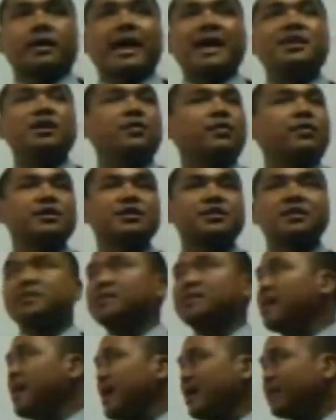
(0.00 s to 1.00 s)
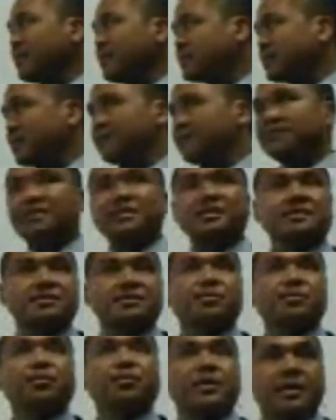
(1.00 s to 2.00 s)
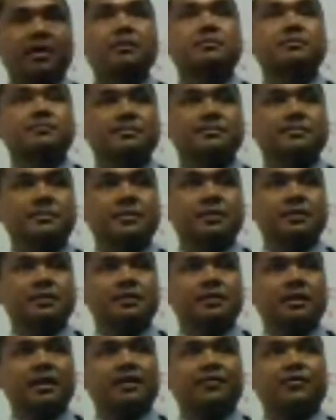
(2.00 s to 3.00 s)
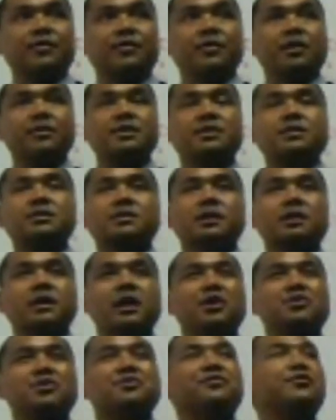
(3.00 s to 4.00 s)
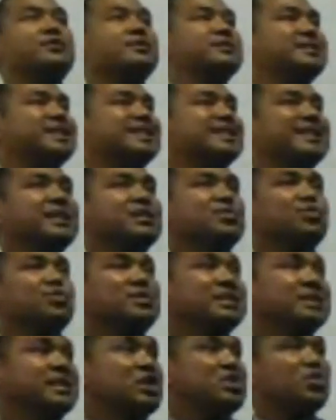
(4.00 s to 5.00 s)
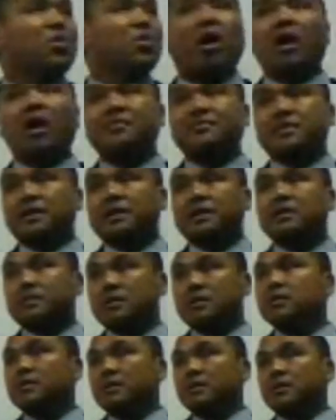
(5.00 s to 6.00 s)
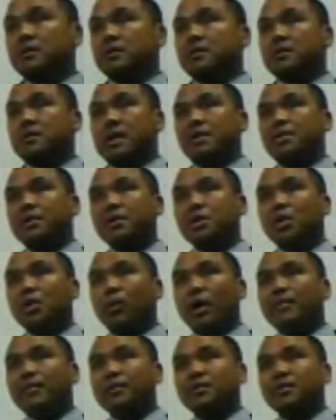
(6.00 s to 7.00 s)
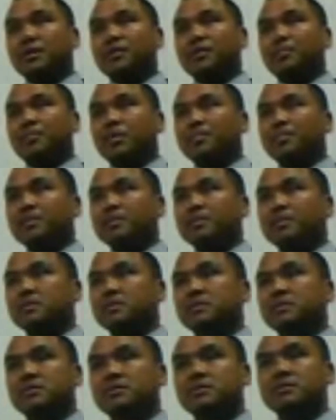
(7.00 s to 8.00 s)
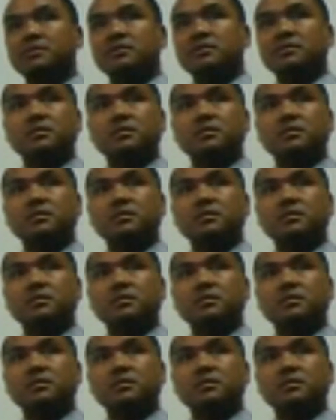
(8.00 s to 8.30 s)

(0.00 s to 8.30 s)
Right. Any question that you have, it's going to fit in somewhere here. And if you notice, in your first 10 days, we'll see you often. Anyone know why we do that on purpose?